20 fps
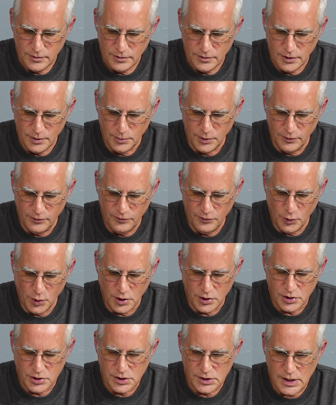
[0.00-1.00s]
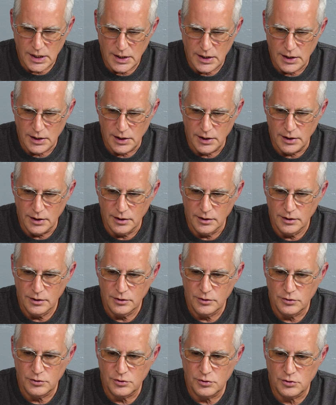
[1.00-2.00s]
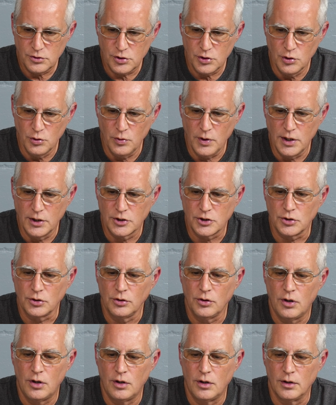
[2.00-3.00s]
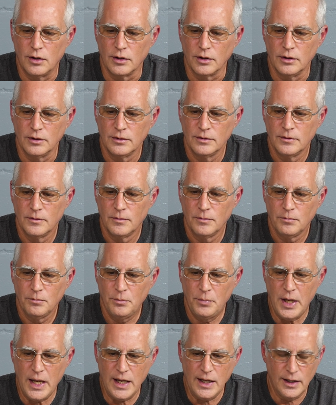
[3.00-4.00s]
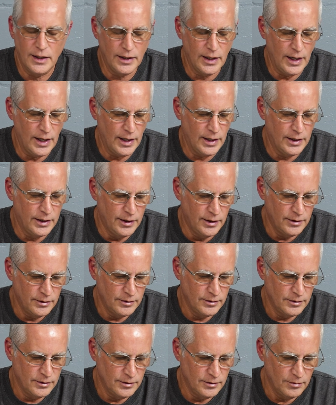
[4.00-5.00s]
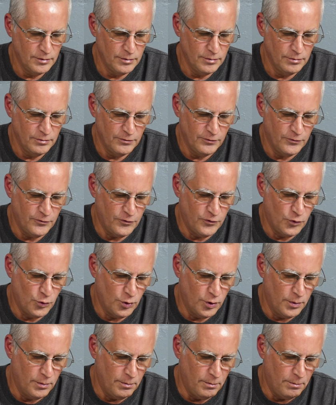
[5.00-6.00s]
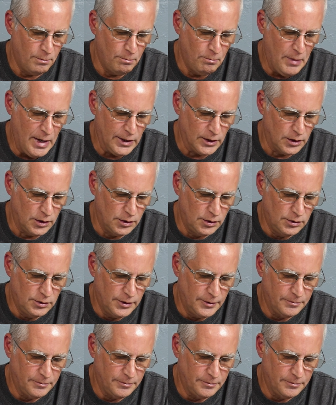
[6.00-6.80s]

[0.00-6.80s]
Number 14, 2 inch long pan head for metal.